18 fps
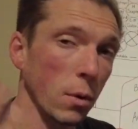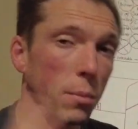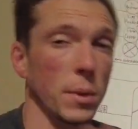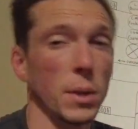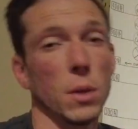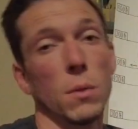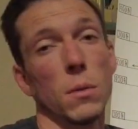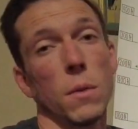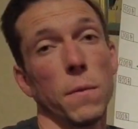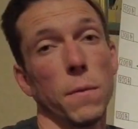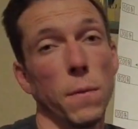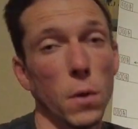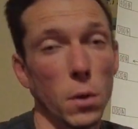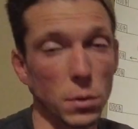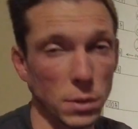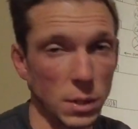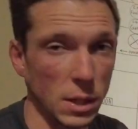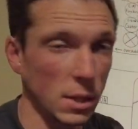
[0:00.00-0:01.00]
we do the
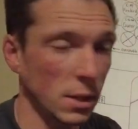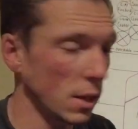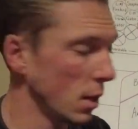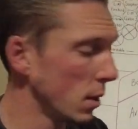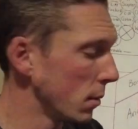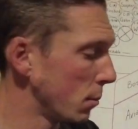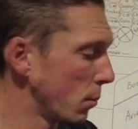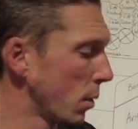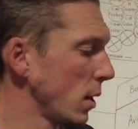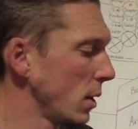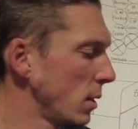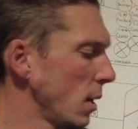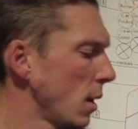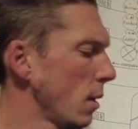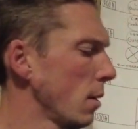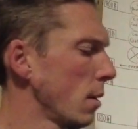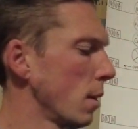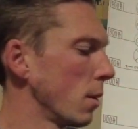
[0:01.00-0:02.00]
full detailed
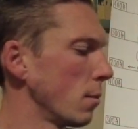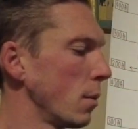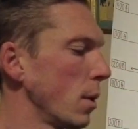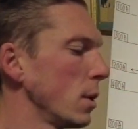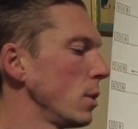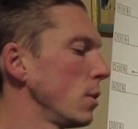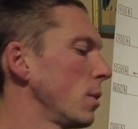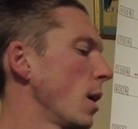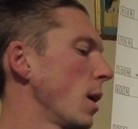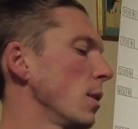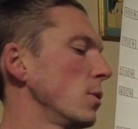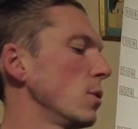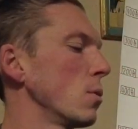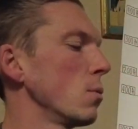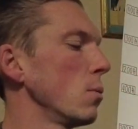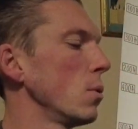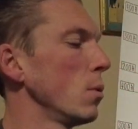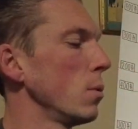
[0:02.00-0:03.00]
breakdown, I'll run you guys
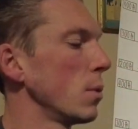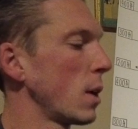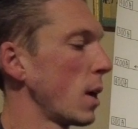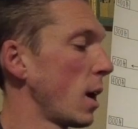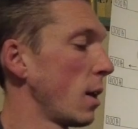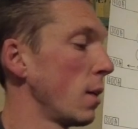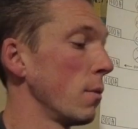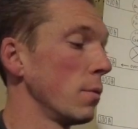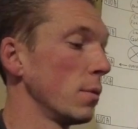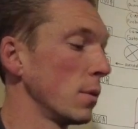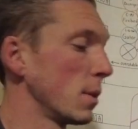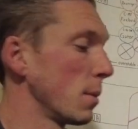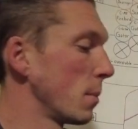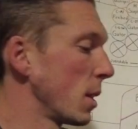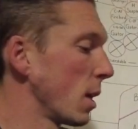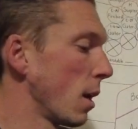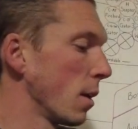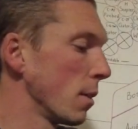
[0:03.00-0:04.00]
through kind of some
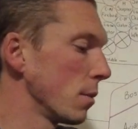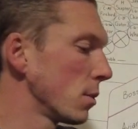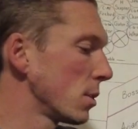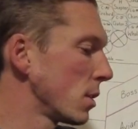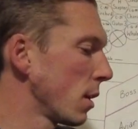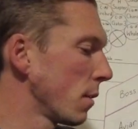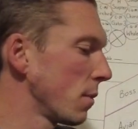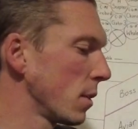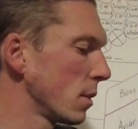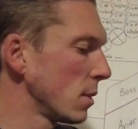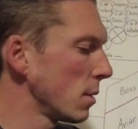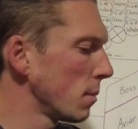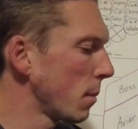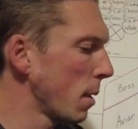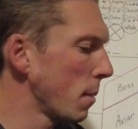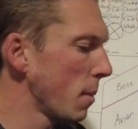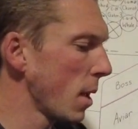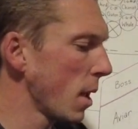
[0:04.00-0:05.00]
of the other stuff that's in
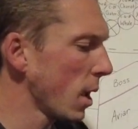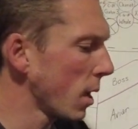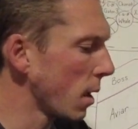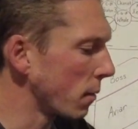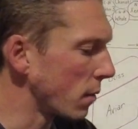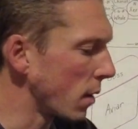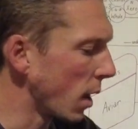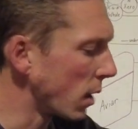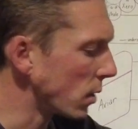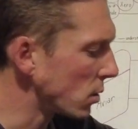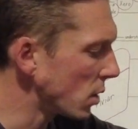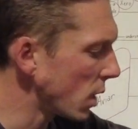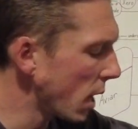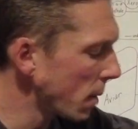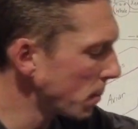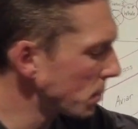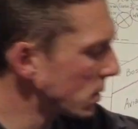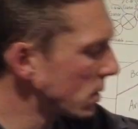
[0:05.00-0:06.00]
my bag. I've got
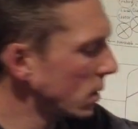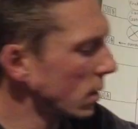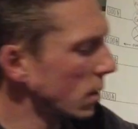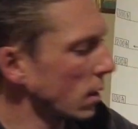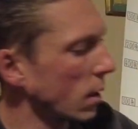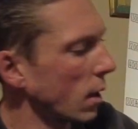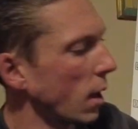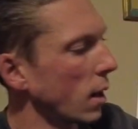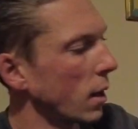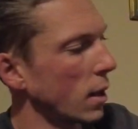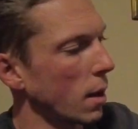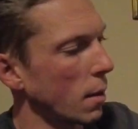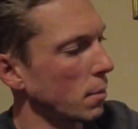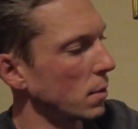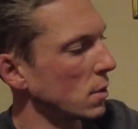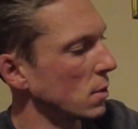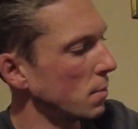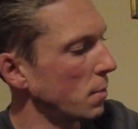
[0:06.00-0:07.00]
chapstick, I got a
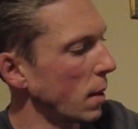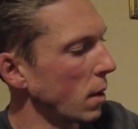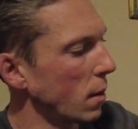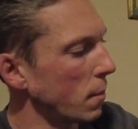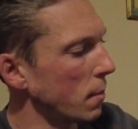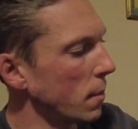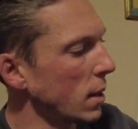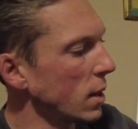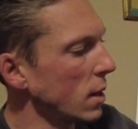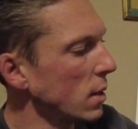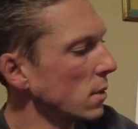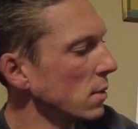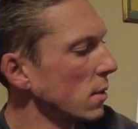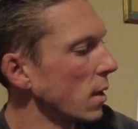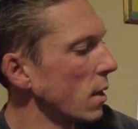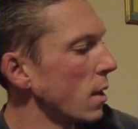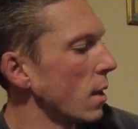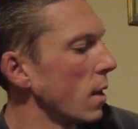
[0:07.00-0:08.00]
couple spare minis.
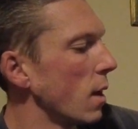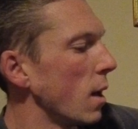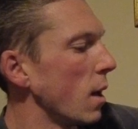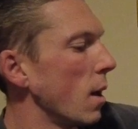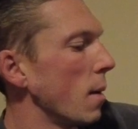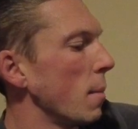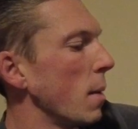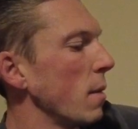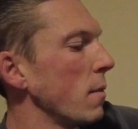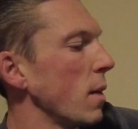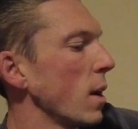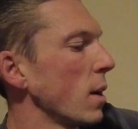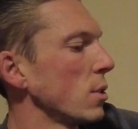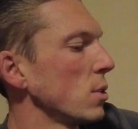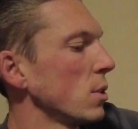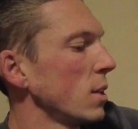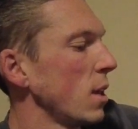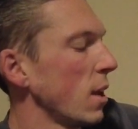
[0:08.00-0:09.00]
I've
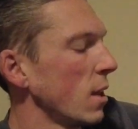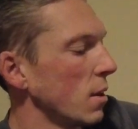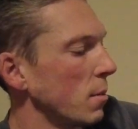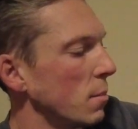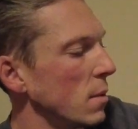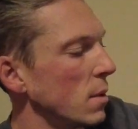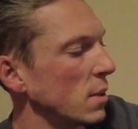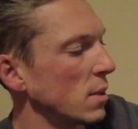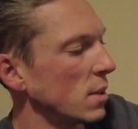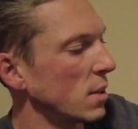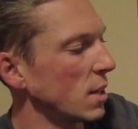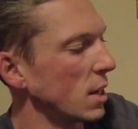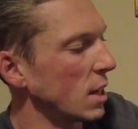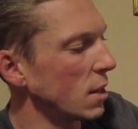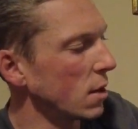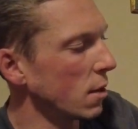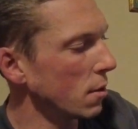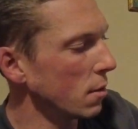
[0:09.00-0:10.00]
actually got a
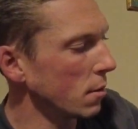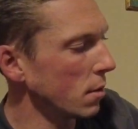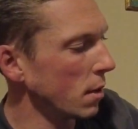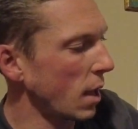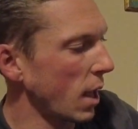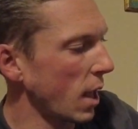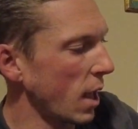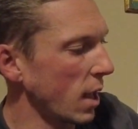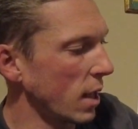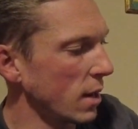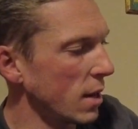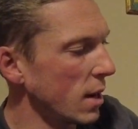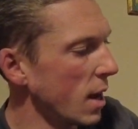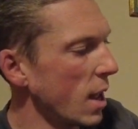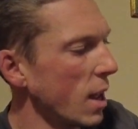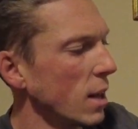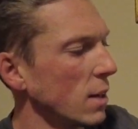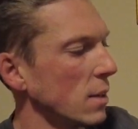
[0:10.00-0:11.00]
mosquito head
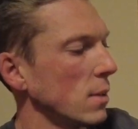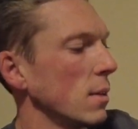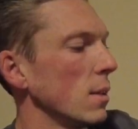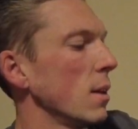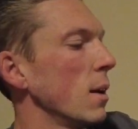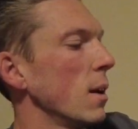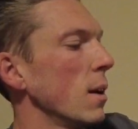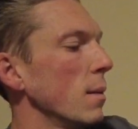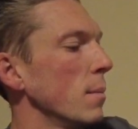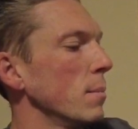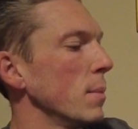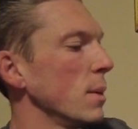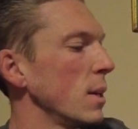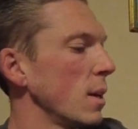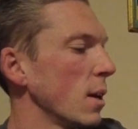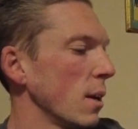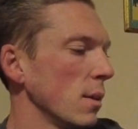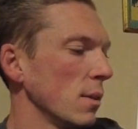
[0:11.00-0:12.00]
net
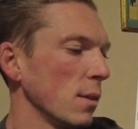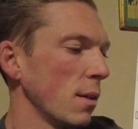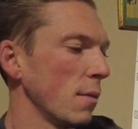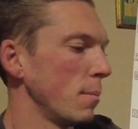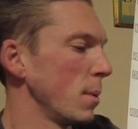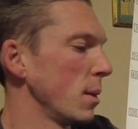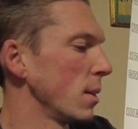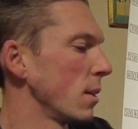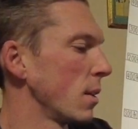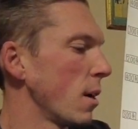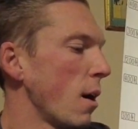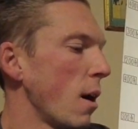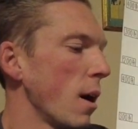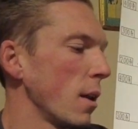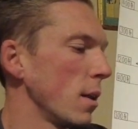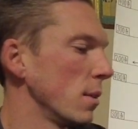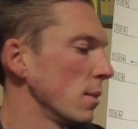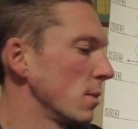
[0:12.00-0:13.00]
because I've been
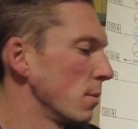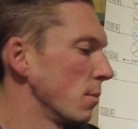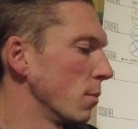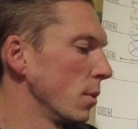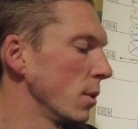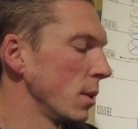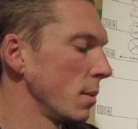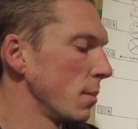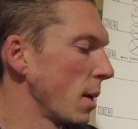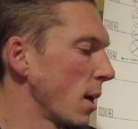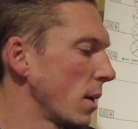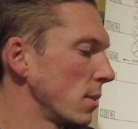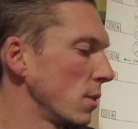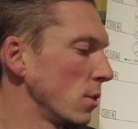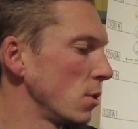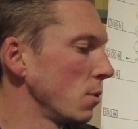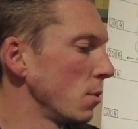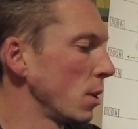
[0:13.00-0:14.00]
caught in some really bad
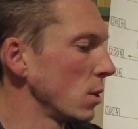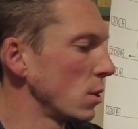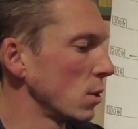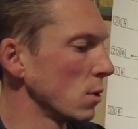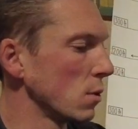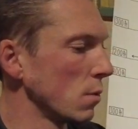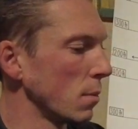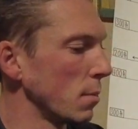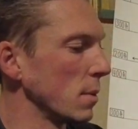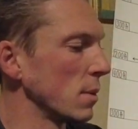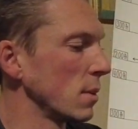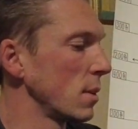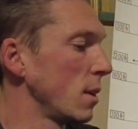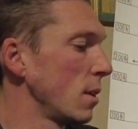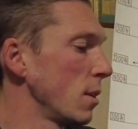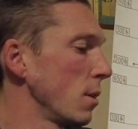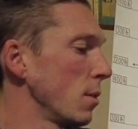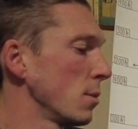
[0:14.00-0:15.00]
situations with
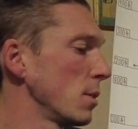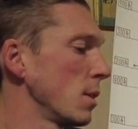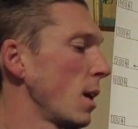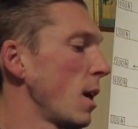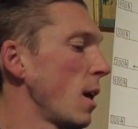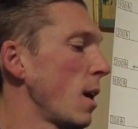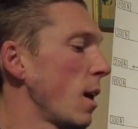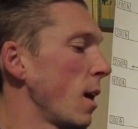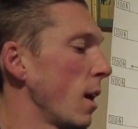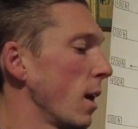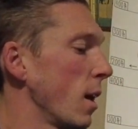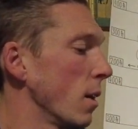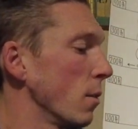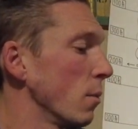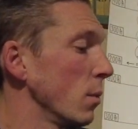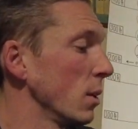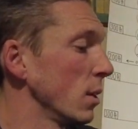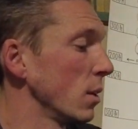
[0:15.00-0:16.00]
mosquitoes
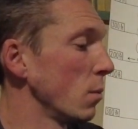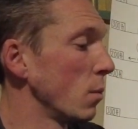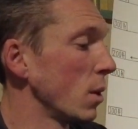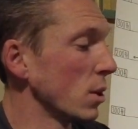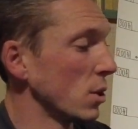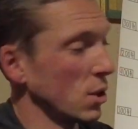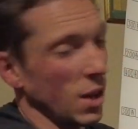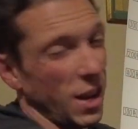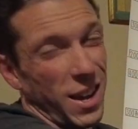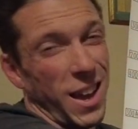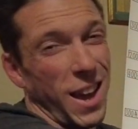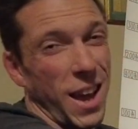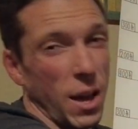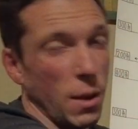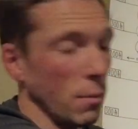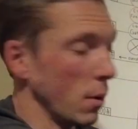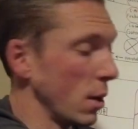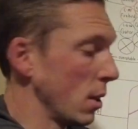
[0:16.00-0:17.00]
and really wished I
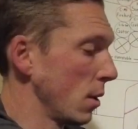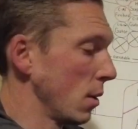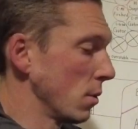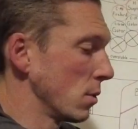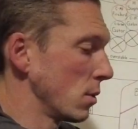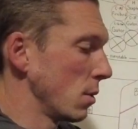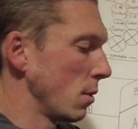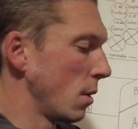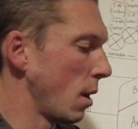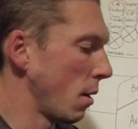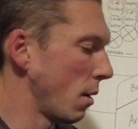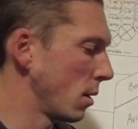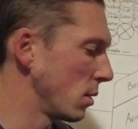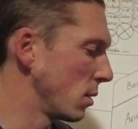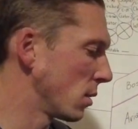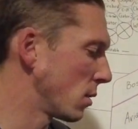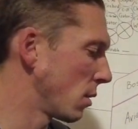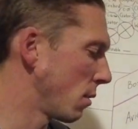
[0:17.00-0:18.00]
had one of those. So now I
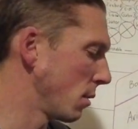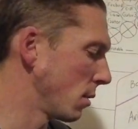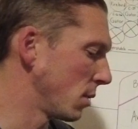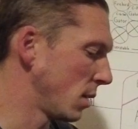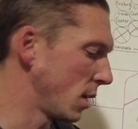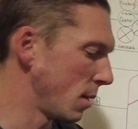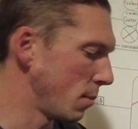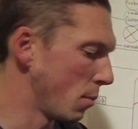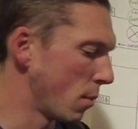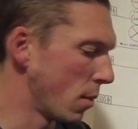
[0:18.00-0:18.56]
just always keep